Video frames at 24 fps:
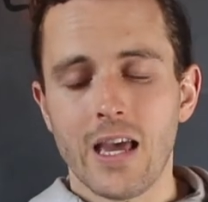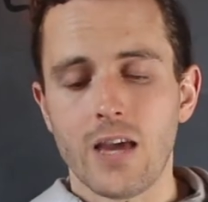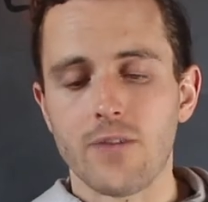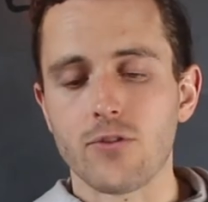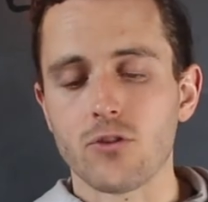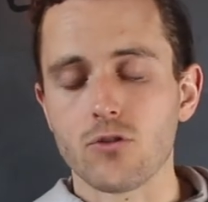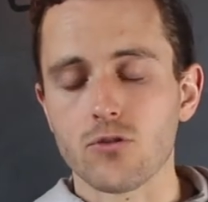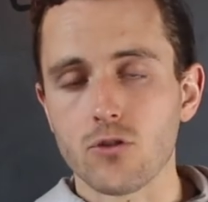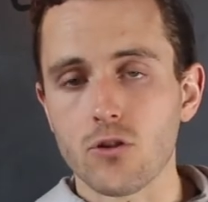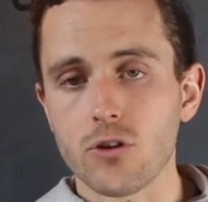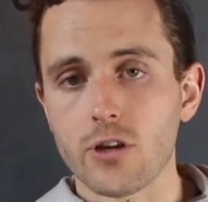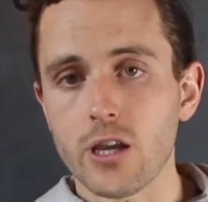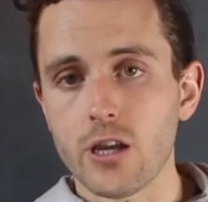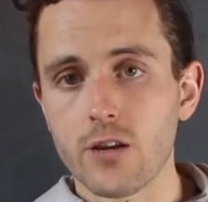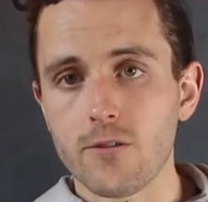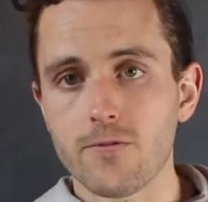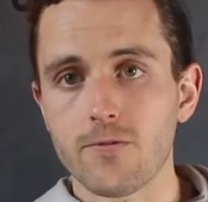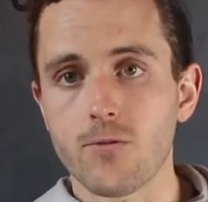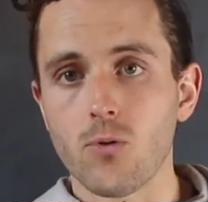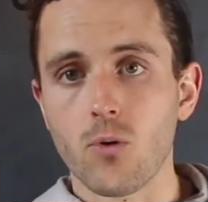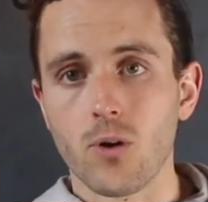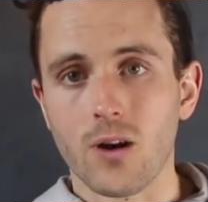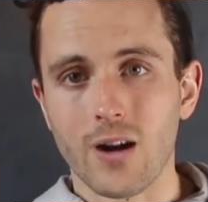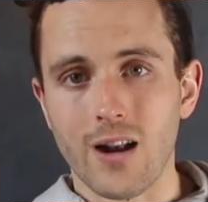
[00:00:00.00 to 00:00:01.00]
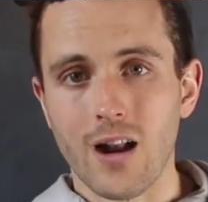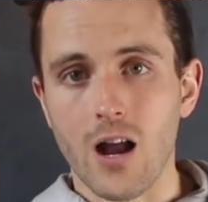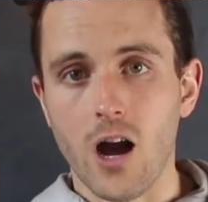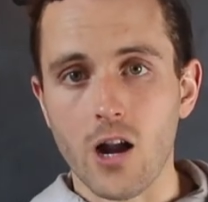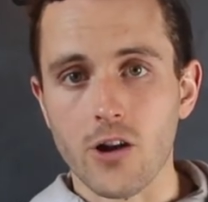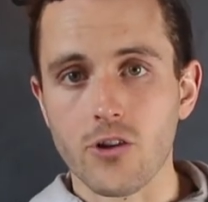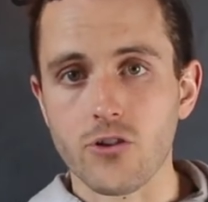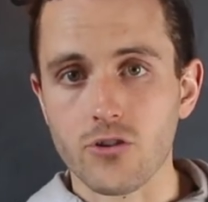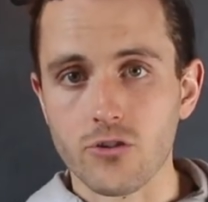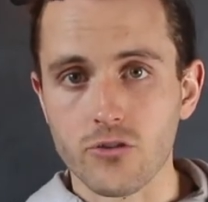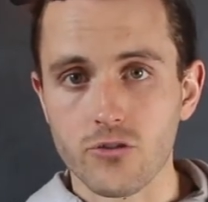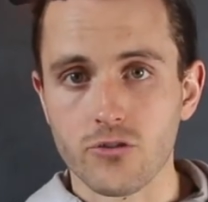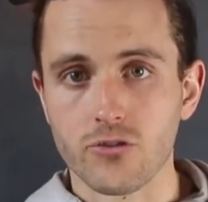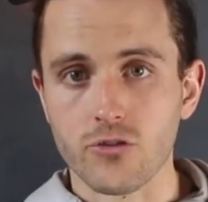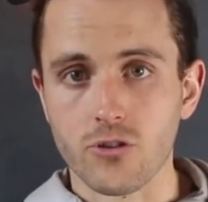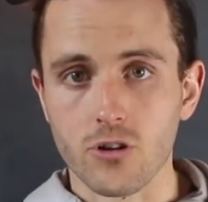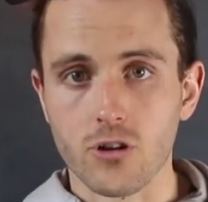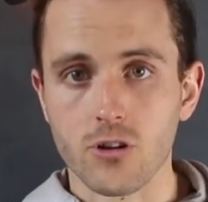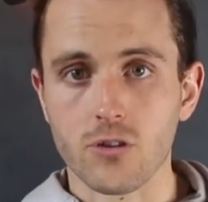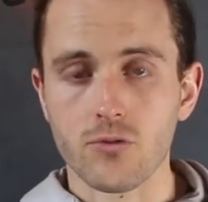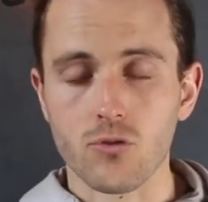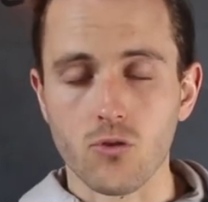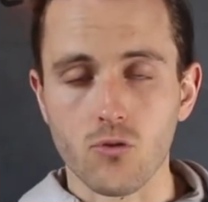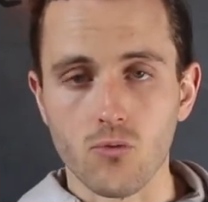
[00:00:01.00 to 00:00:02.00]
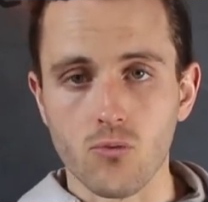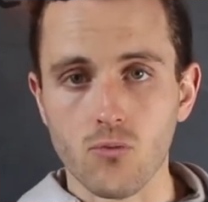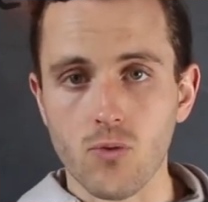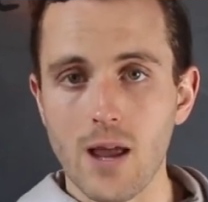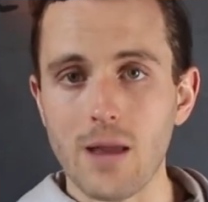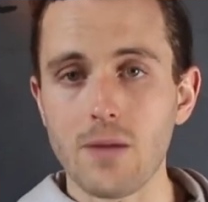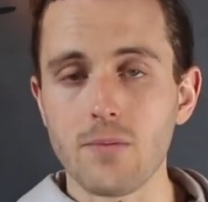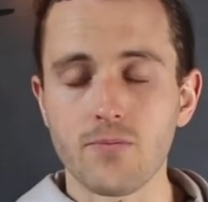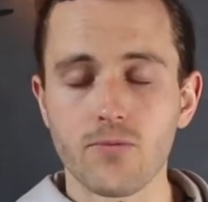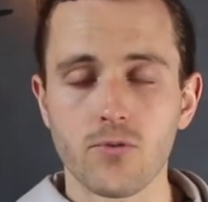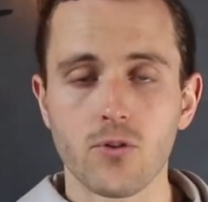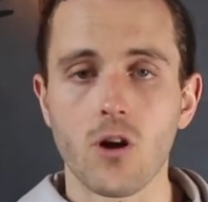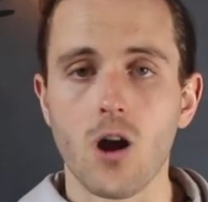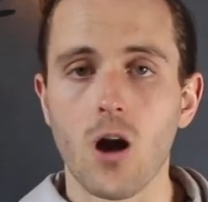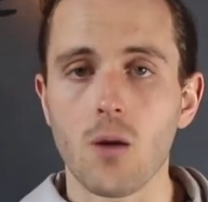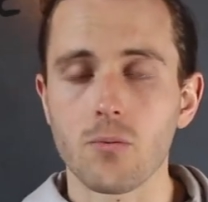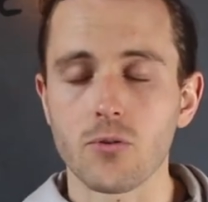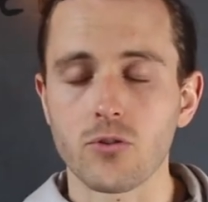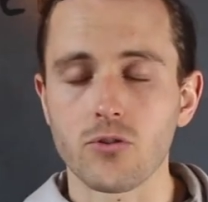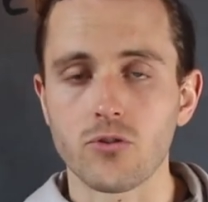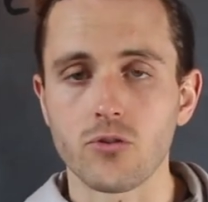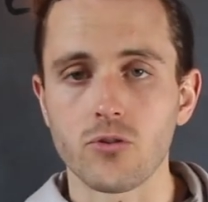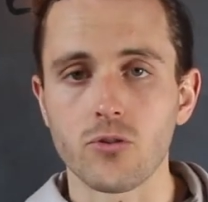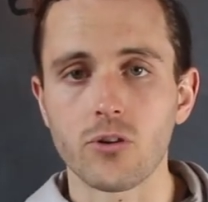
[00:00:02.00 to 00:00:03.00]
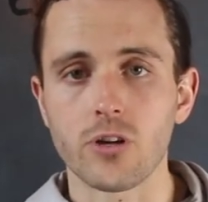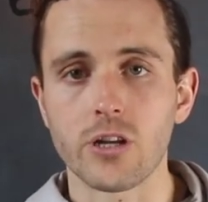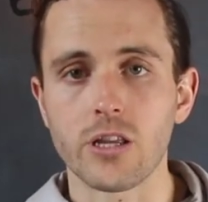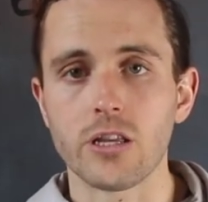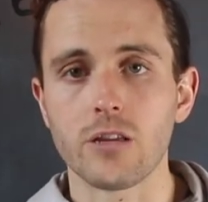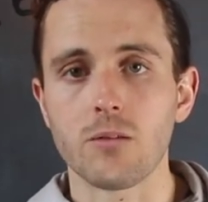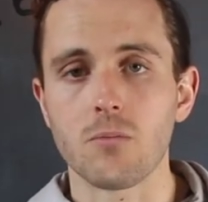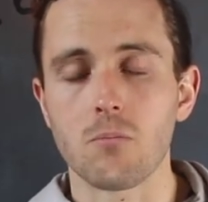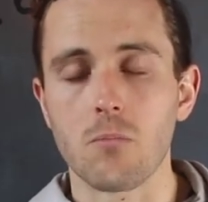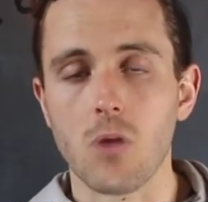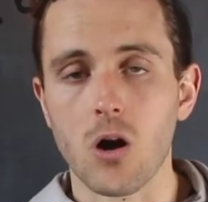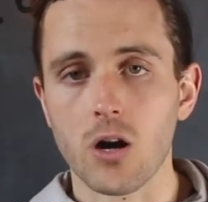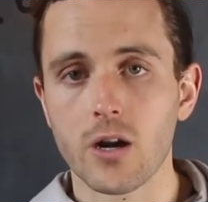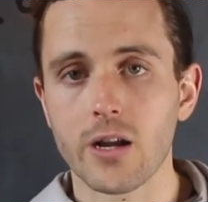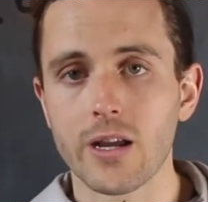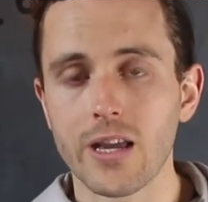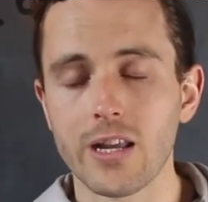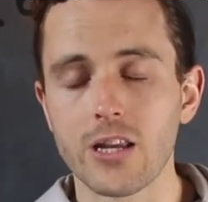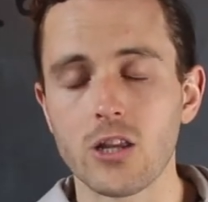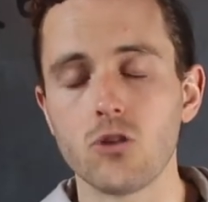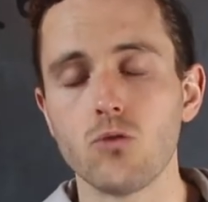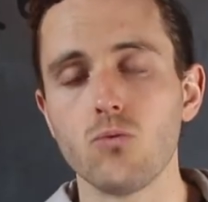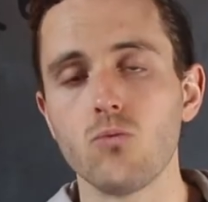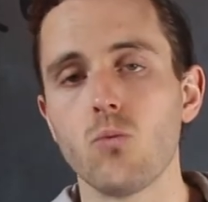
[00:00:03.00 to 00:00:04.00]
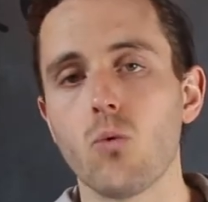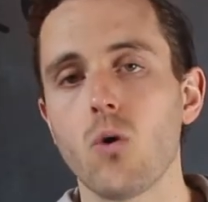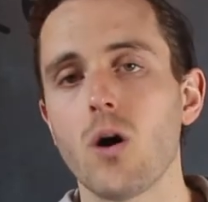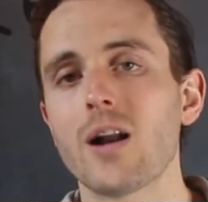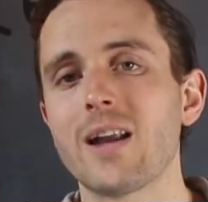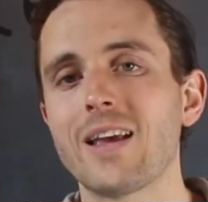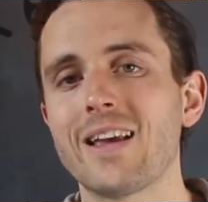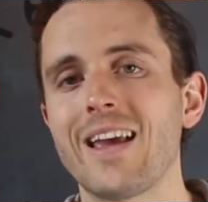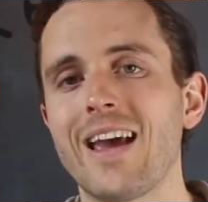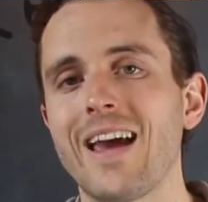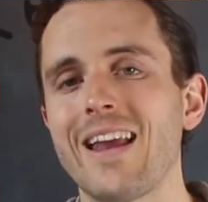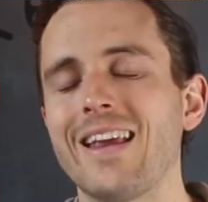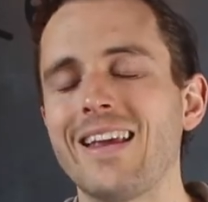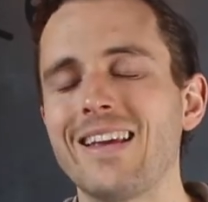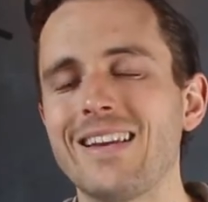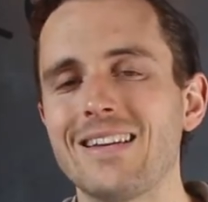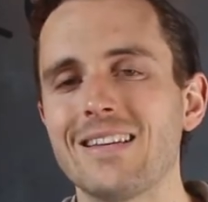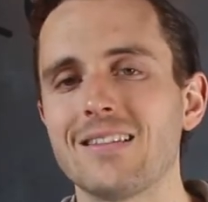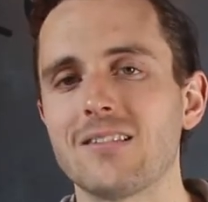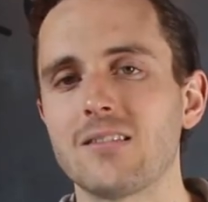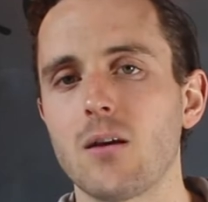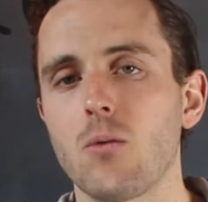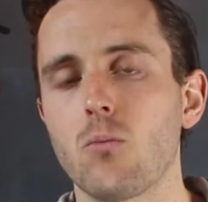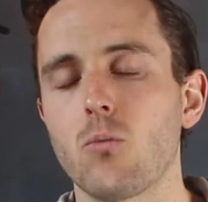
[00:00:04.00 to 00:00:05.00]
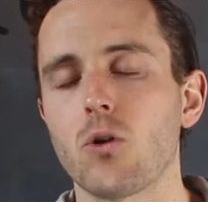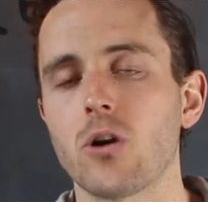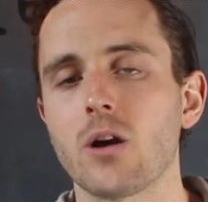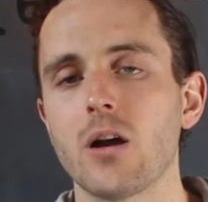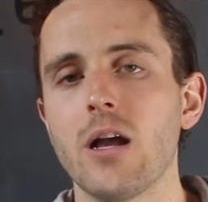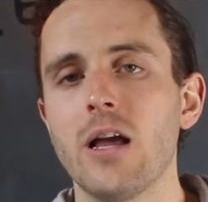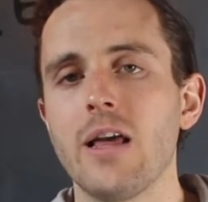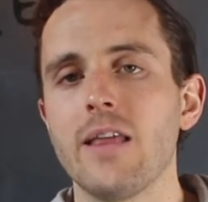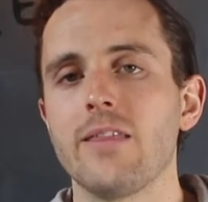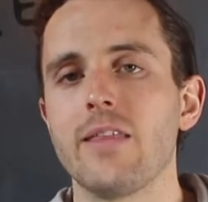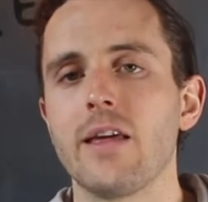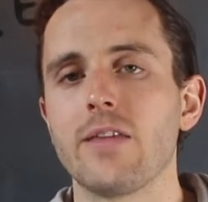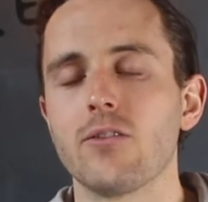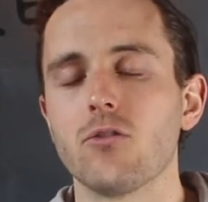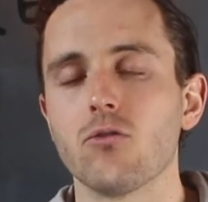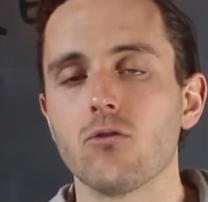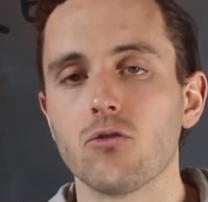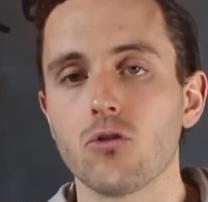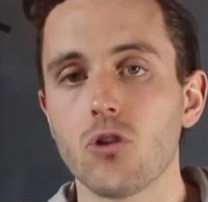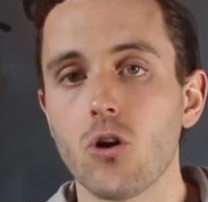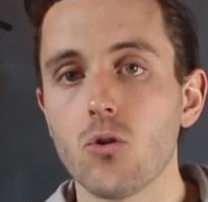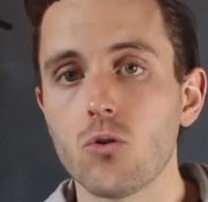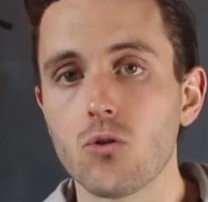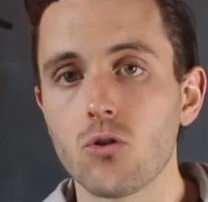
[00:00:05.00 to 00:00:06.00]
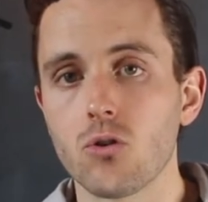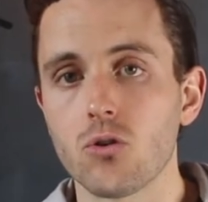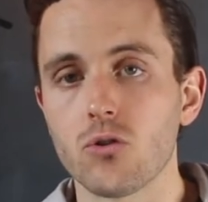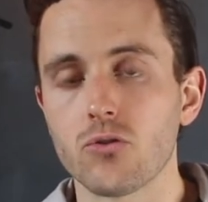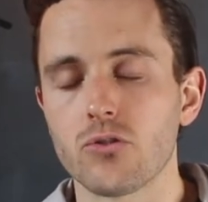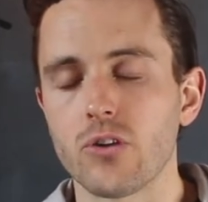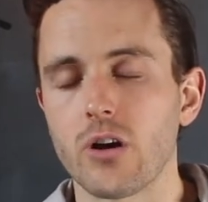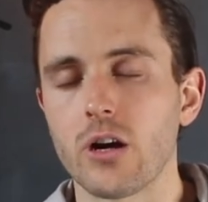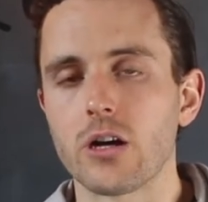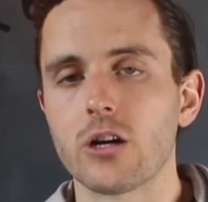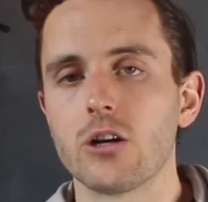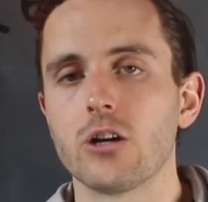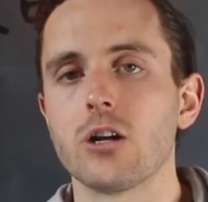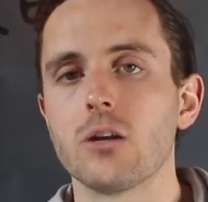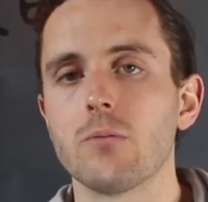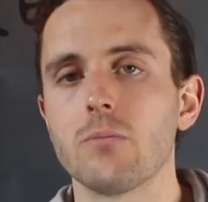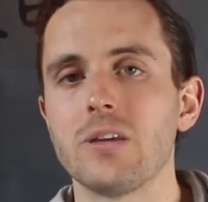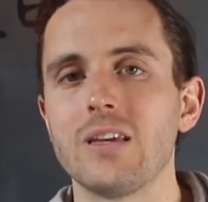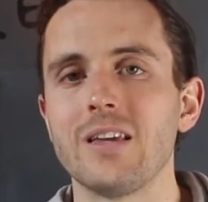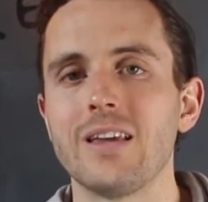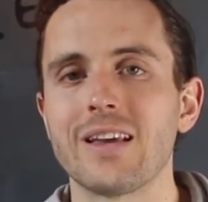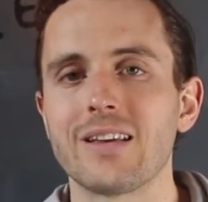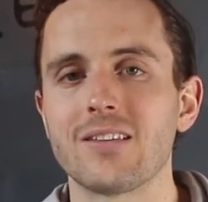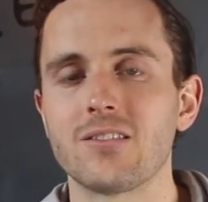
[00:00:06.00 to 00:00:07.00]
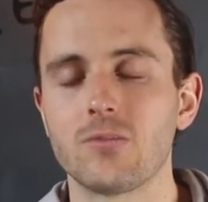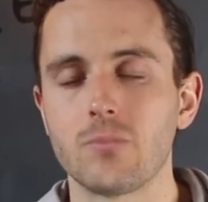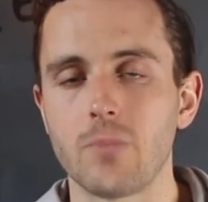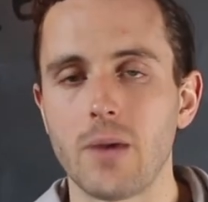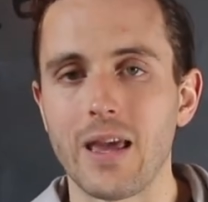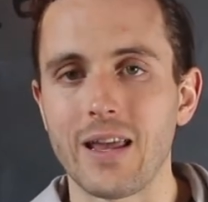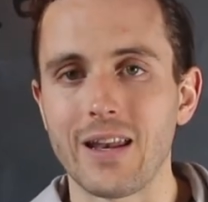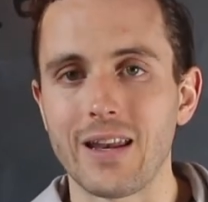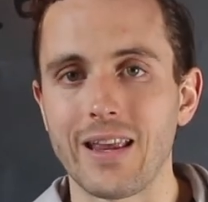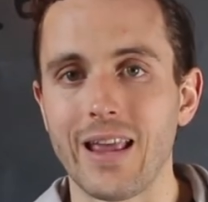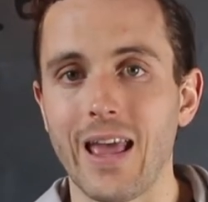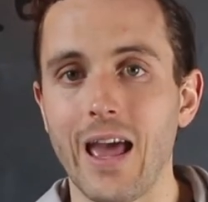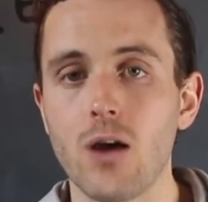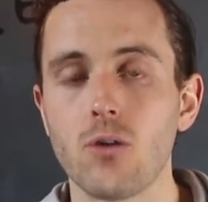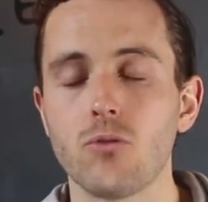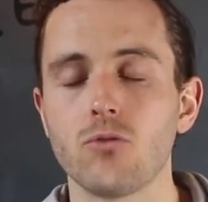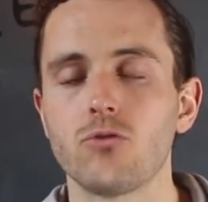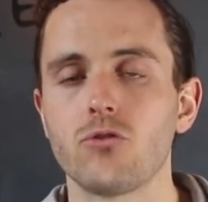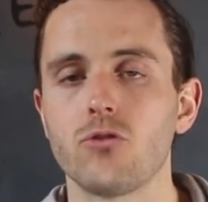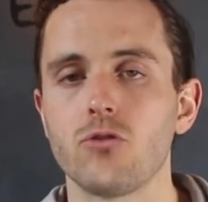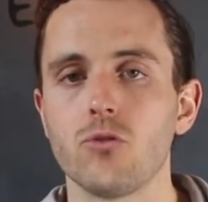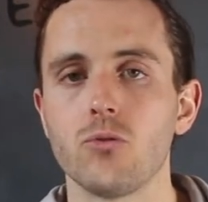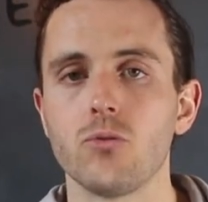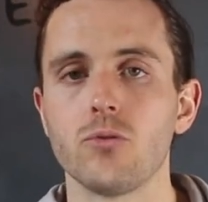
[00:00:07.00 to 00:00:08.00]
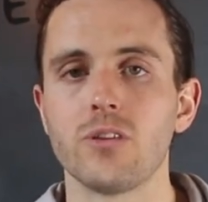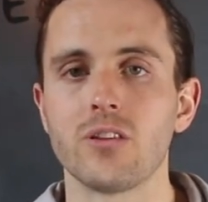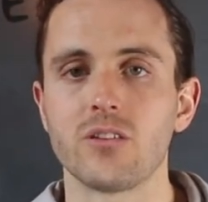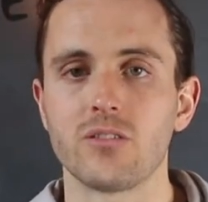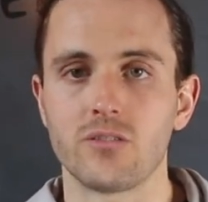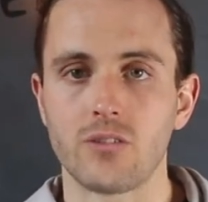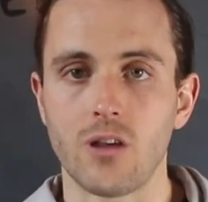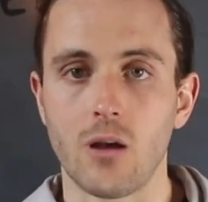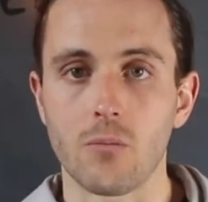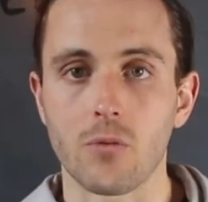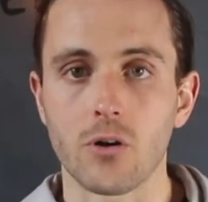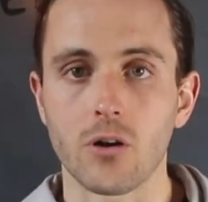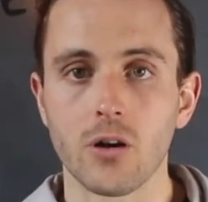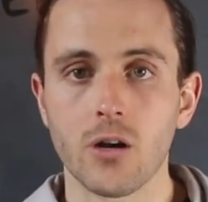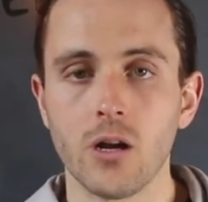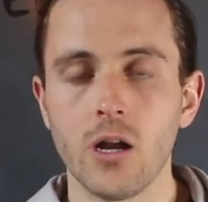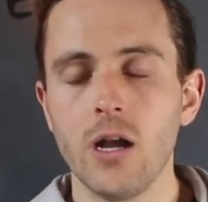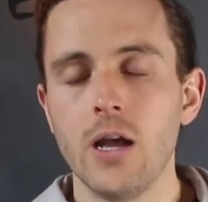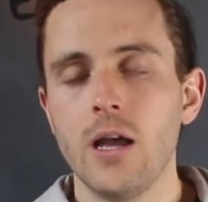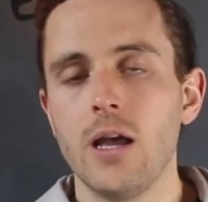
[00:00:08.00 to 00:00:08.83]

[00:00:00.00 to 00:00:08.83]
if you're looking for an underserved, ripe for opportunity market, you wanna get into somewhere that the locals are gonna be expanding out to this summer.